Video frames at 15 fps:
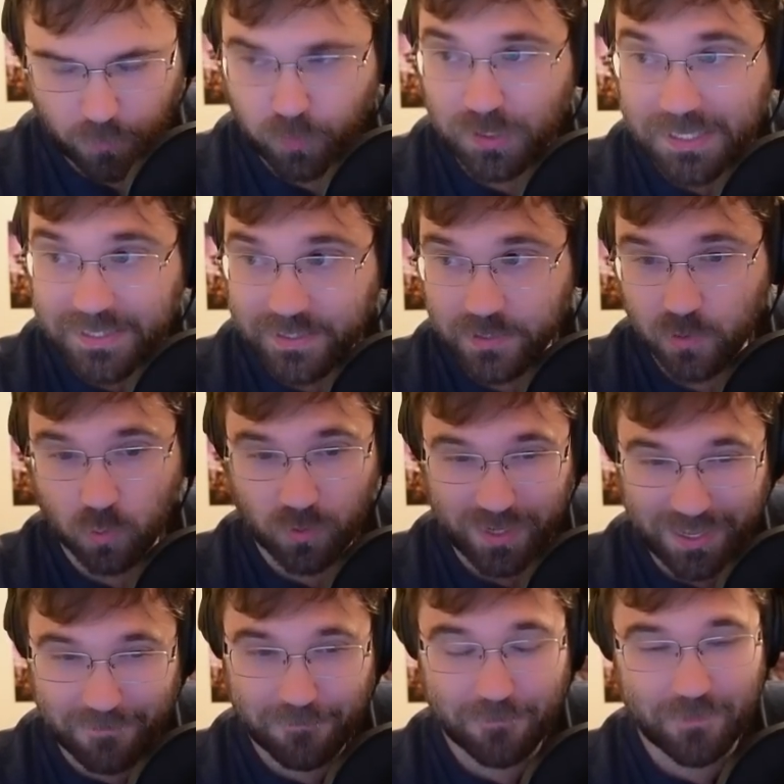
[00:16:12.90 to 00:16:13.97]
places
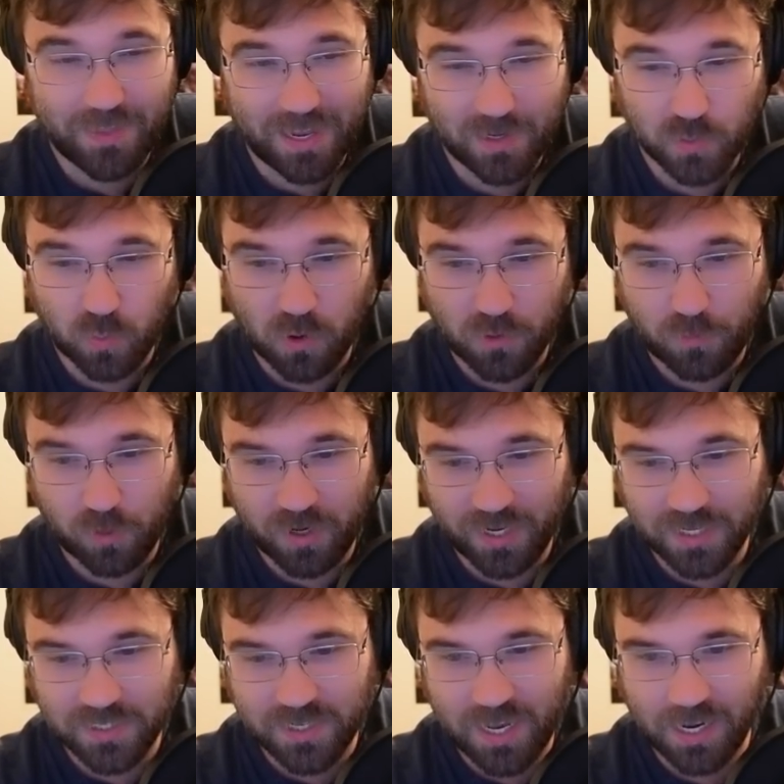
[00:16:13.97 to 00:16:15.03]
or if that is worth
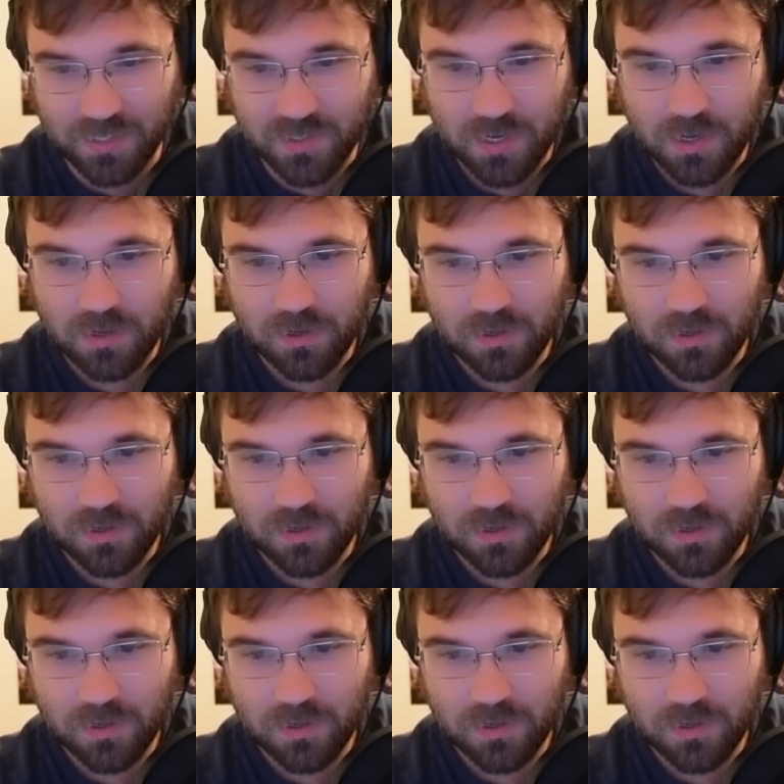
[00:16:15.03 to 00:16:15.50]
putting into decks.